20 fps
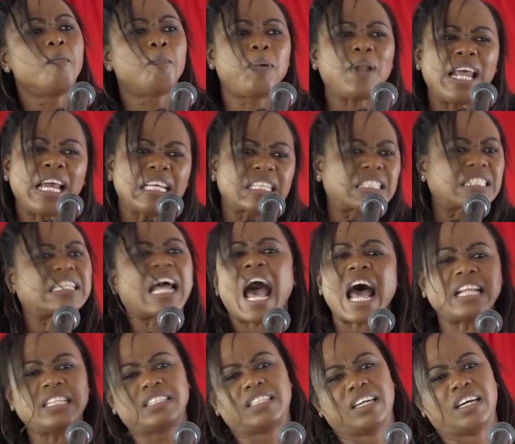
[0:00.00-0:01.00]
Please
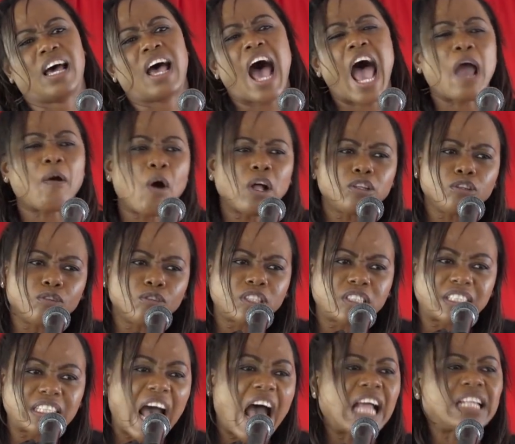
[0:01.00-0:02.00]
stand. I want you
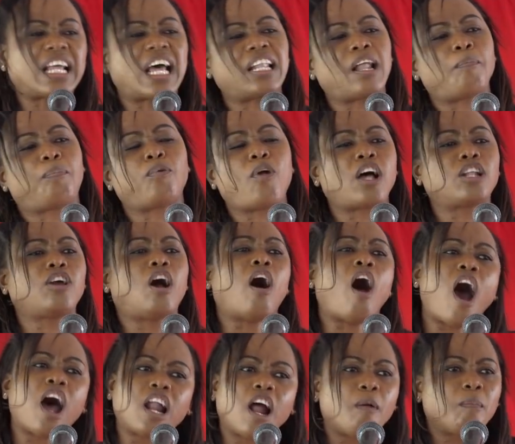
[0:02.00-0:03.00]
to stand and applaud your
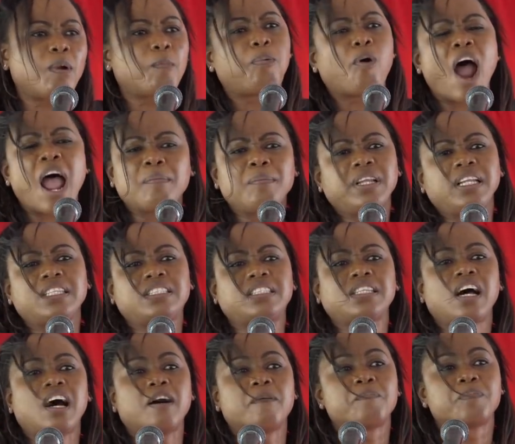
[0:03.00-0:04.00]
Honorable Prime
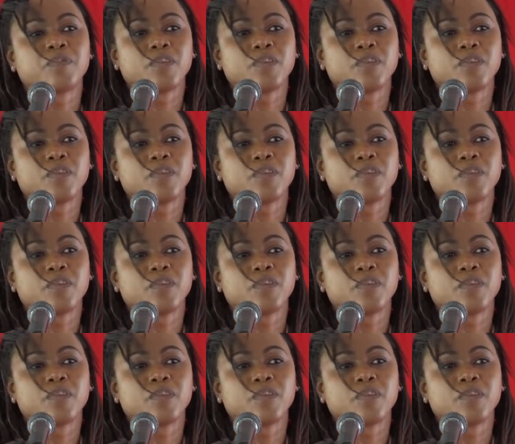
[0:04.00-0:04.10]
Minister,